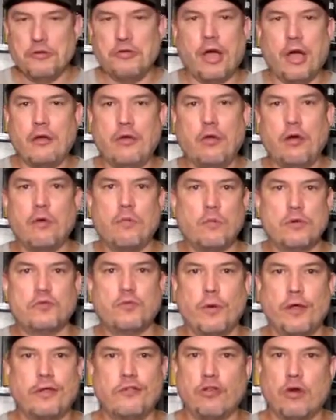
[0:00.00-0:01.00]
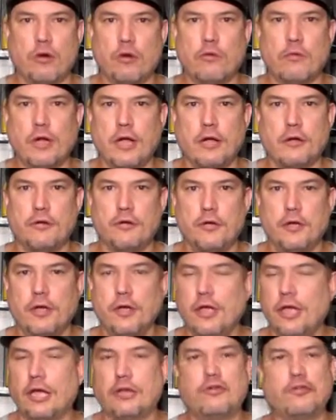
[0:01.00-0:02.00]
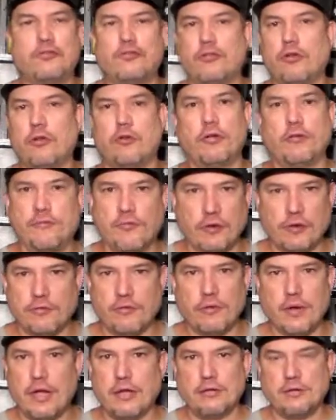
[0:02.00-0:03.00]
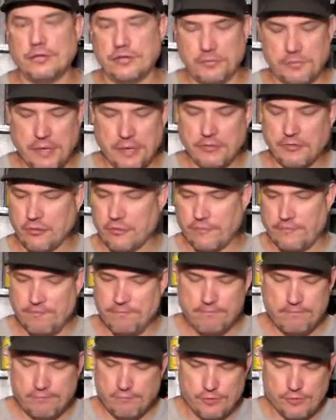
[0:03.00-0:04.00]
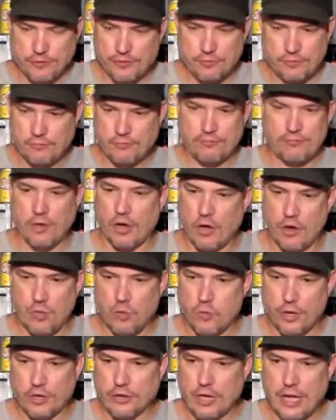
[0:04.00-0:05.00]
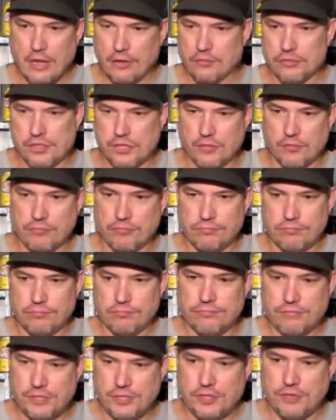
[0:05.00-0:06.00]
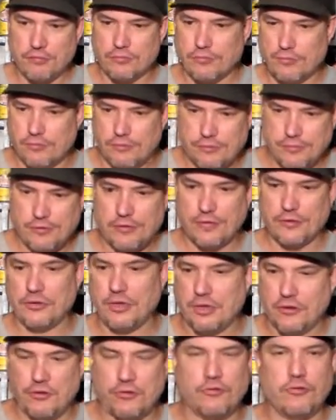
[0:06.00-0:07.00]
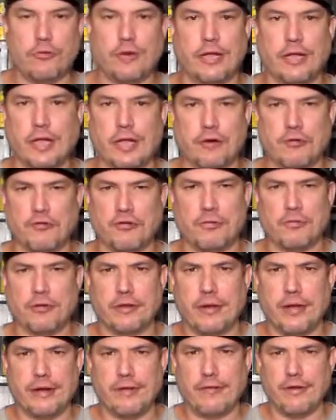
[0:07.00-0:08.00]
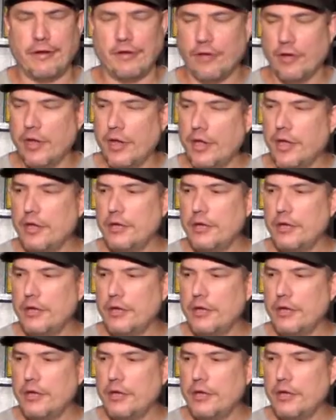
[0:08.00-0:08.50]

not knowing which way to turn around. It just totally freaks her out. It just makes her just all weird out, and she has to get used to it again or something. I don't know.